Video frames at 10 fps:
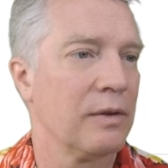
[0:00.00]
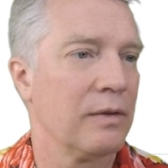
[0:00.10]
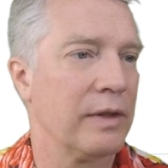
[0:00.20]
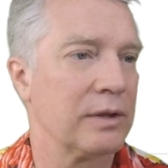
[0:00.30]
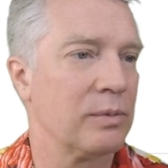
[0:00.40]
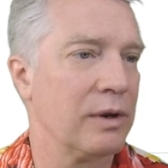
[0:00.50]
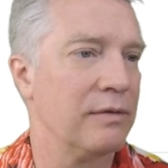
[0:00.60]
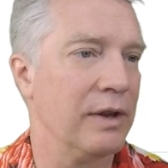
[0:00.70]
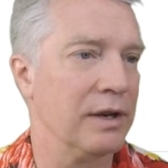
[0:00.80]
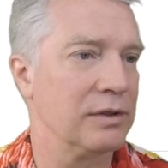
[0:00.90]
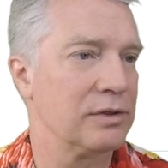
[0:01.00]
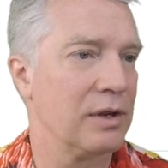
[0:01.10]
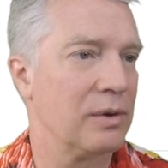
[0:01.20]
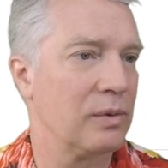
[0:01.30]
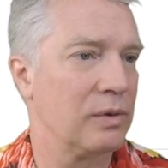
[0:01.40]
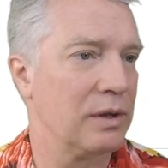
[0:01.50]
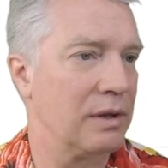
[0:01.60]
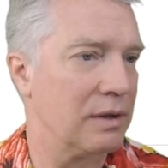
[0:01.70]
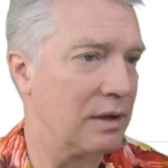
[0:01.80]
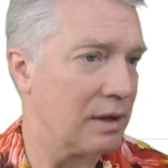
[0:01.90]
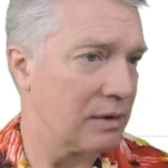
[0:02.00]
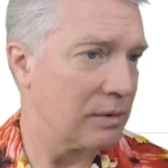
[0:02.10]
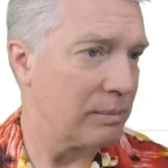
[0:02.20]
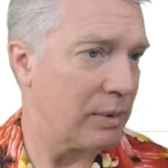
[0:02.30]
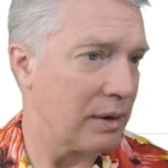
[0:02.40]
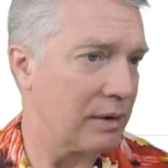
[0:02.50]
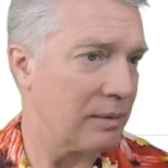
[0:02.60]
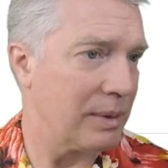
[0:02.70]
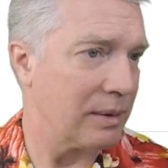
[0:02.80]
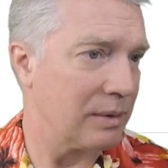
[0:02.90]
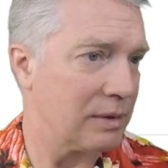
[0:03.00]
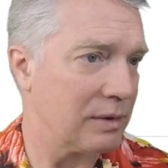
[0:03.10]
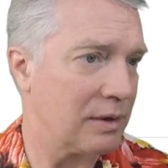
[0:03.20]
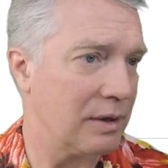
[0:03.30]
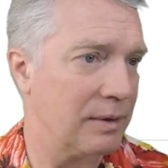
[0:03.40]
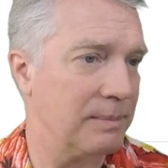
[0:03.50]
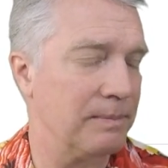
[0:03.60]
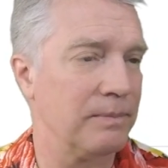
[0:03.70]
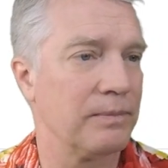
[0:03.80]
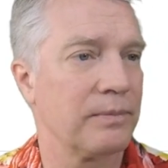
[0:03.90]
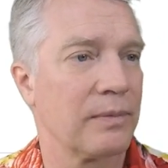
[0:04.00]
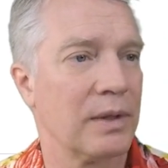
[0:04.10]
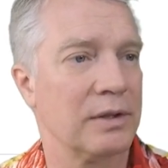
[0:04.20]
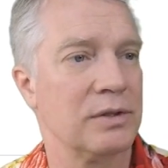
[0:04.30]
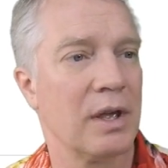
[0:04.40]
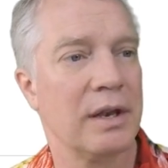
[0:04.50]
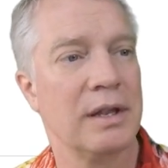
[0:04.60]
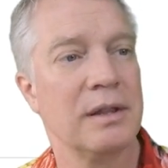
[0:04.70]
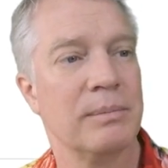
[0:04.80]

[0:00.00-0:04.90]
That's one advantage. Now the other part about that's not in the